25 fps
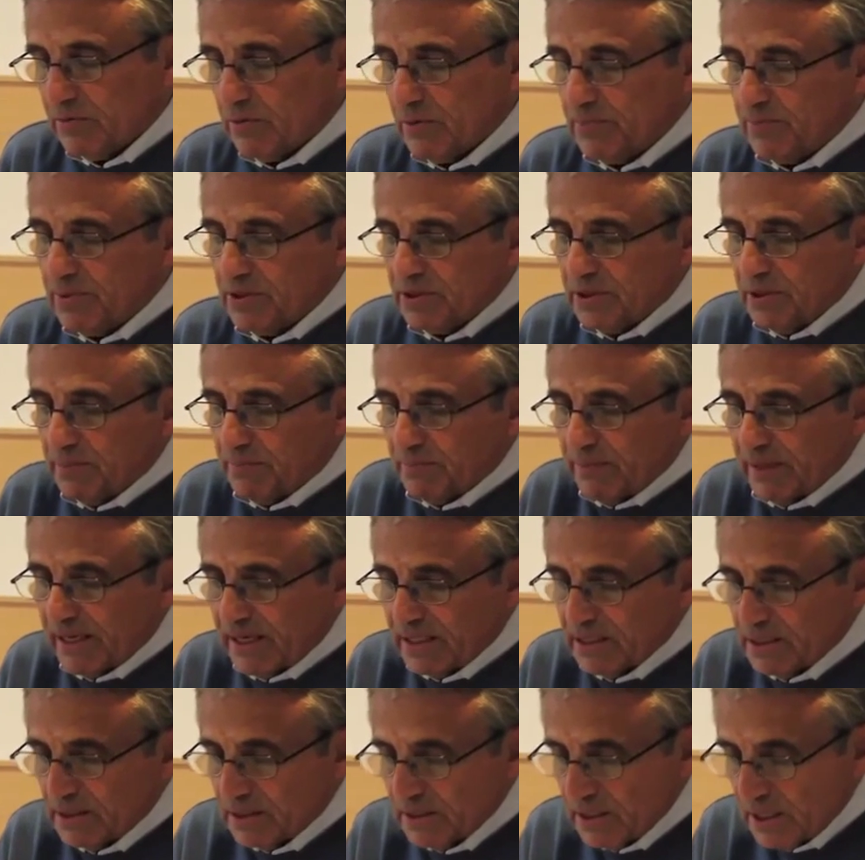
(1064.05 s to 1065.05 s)
were put in
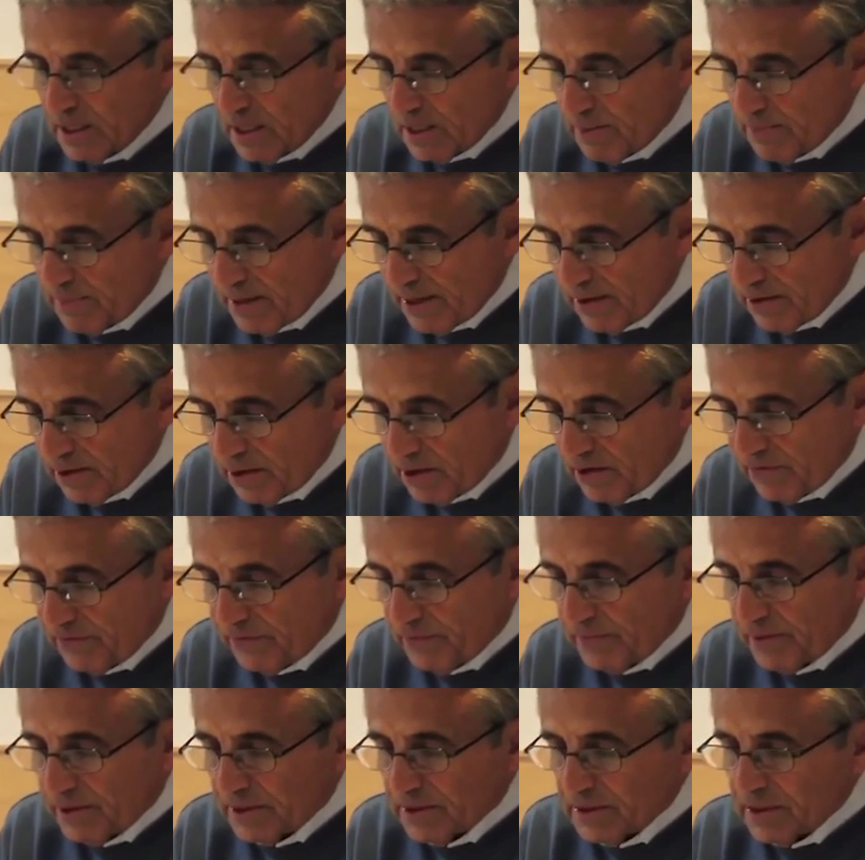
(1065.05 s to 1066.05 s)
place by the
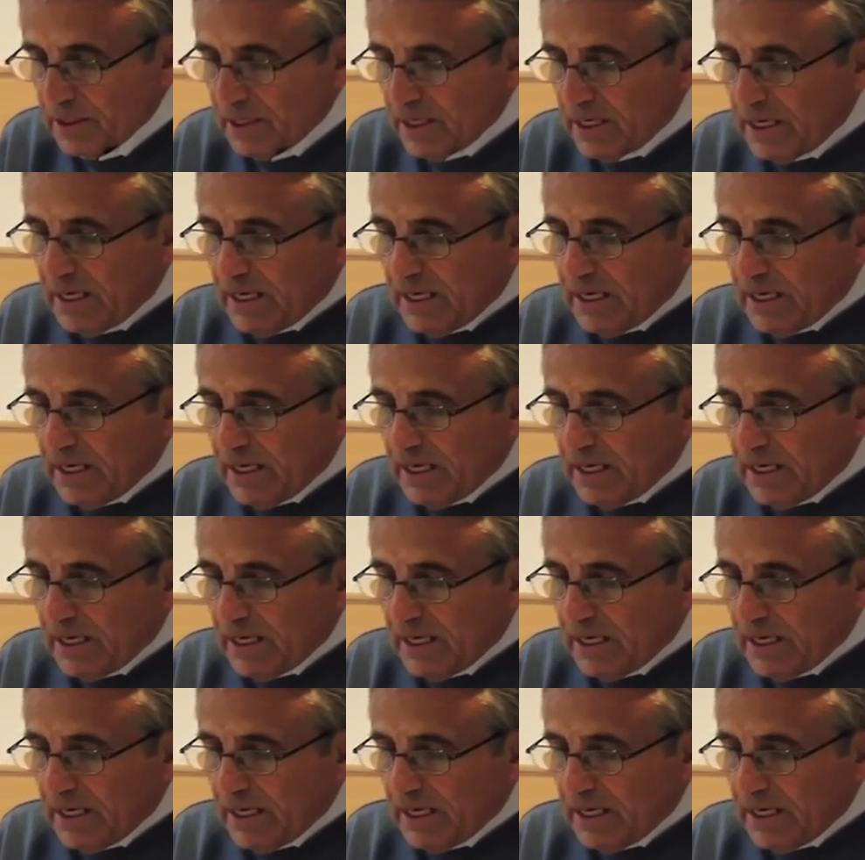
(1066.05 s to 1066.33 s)
government.